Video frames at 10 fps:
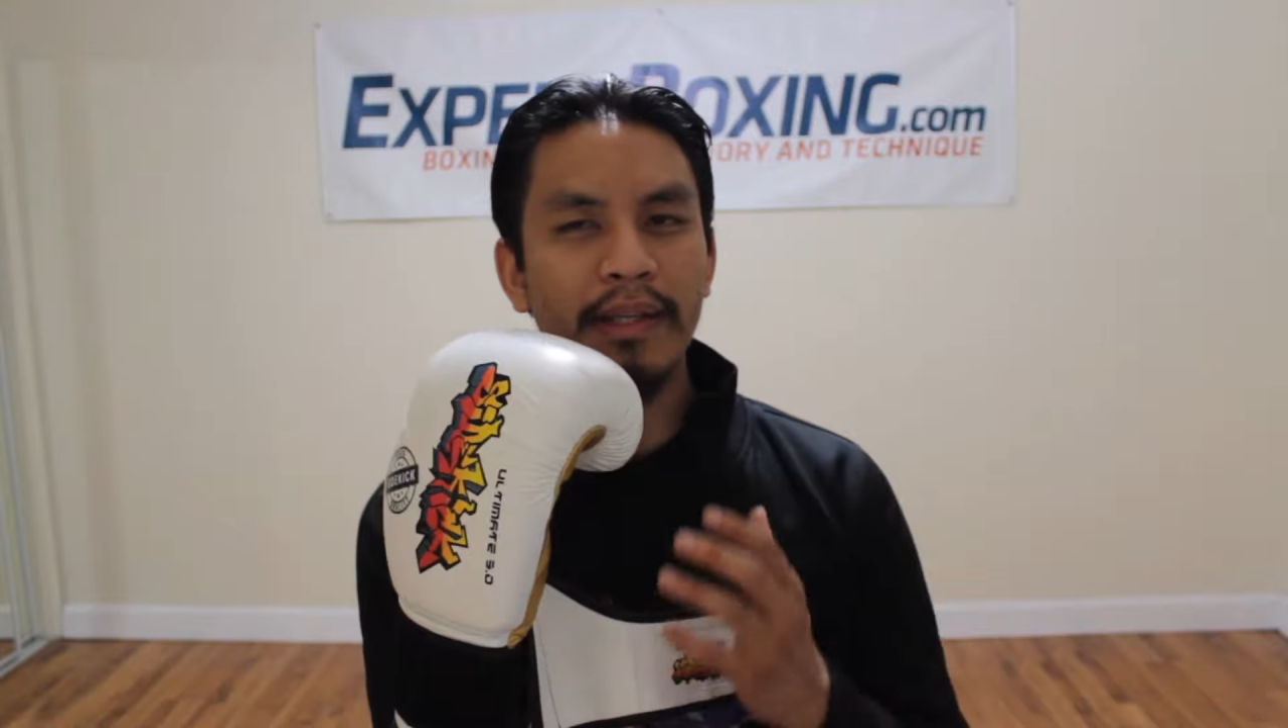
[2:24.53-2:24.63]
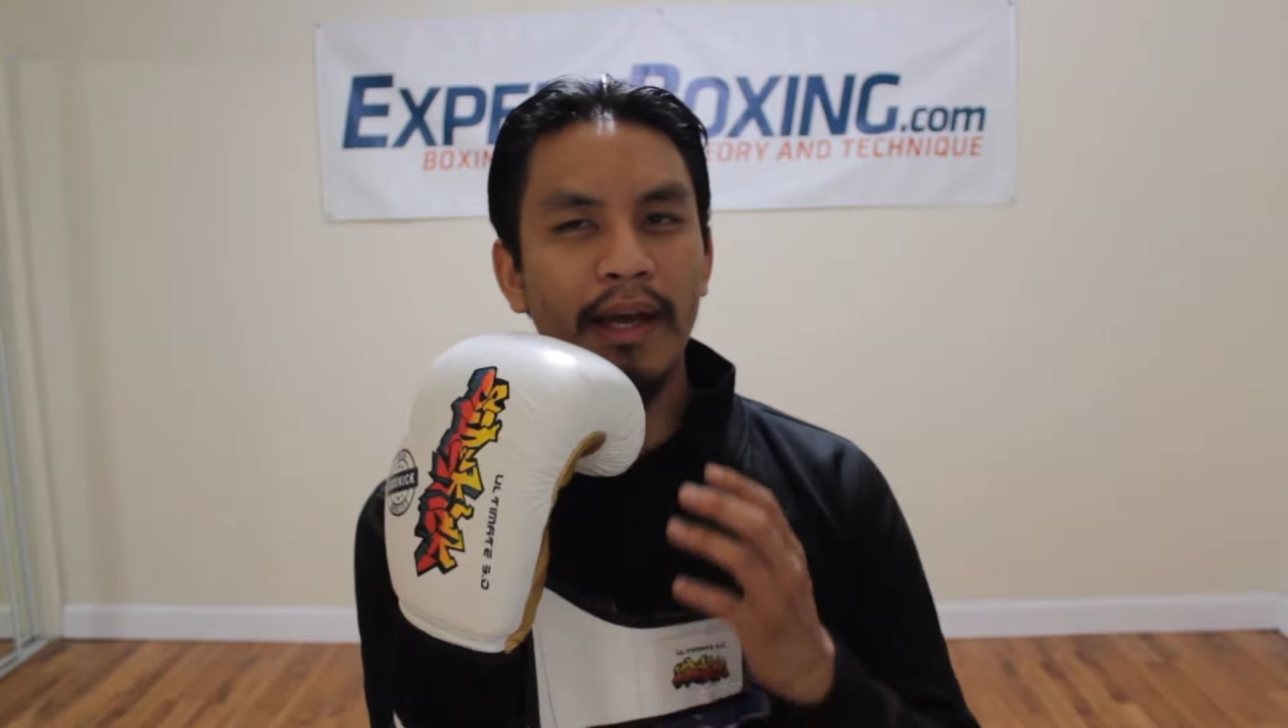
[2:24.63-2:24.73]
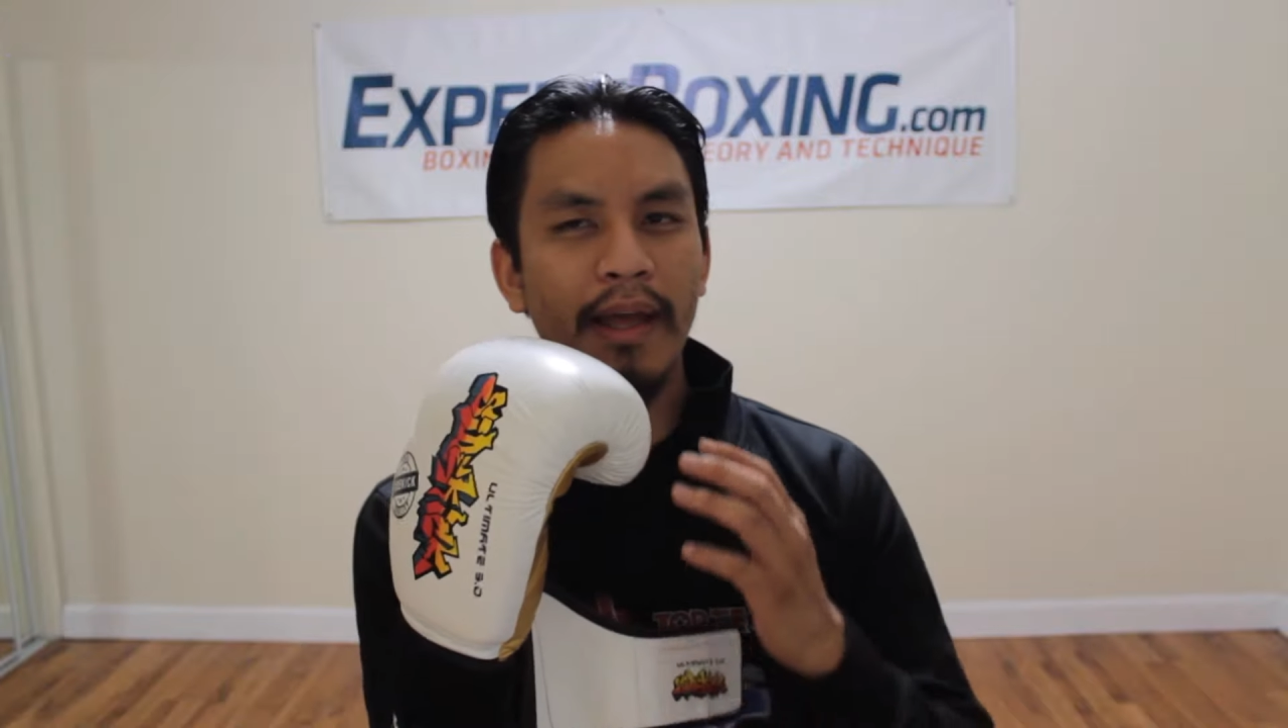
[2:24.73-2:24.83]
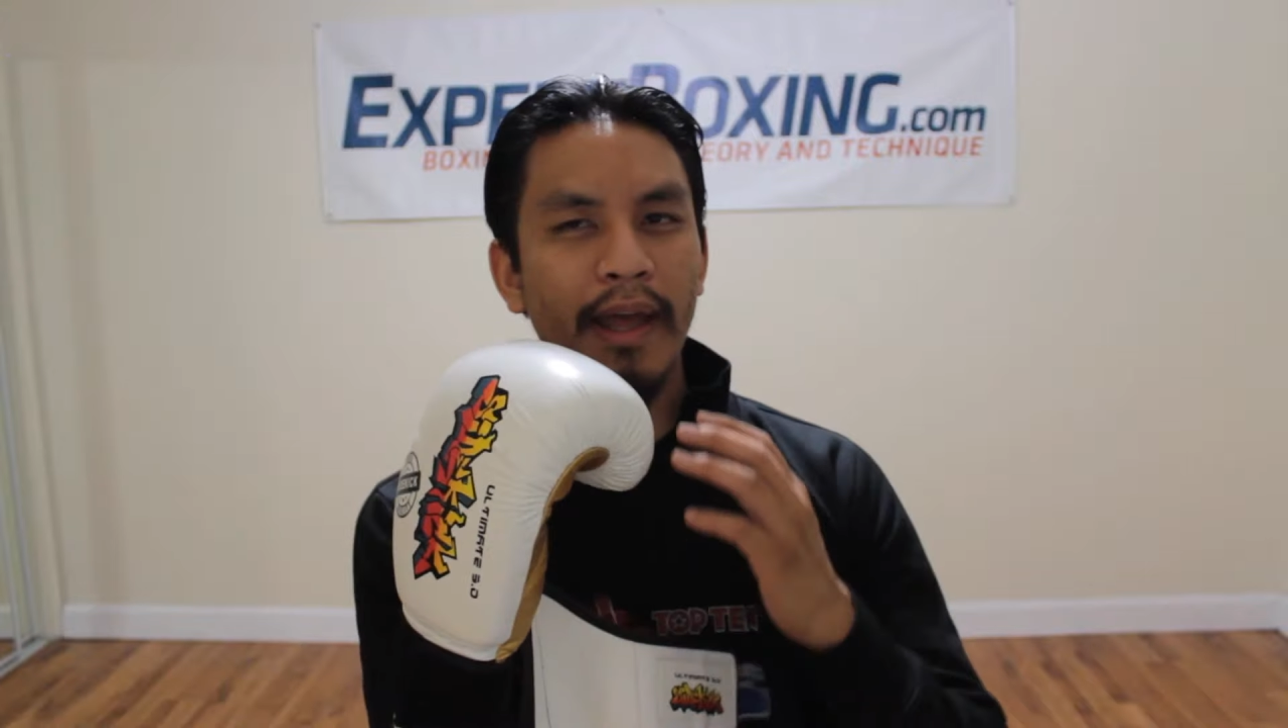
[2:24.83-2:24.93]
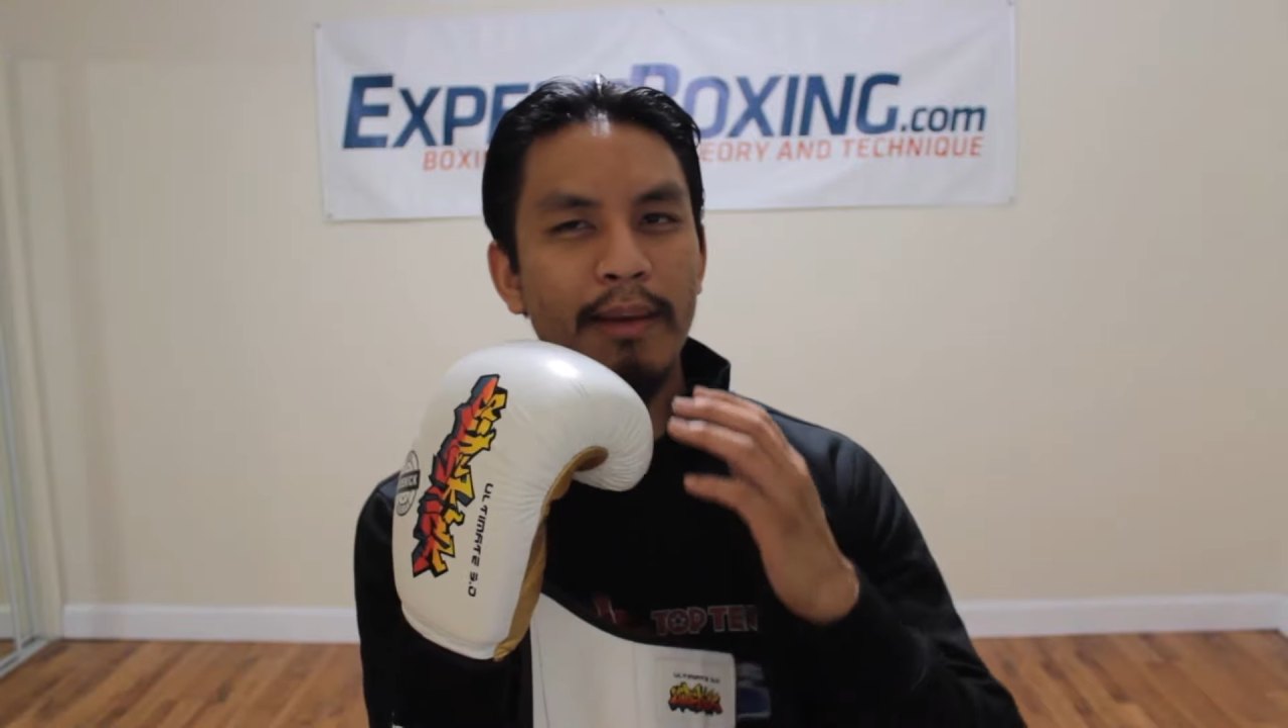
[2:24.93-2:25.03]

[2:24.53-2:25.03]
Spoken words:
that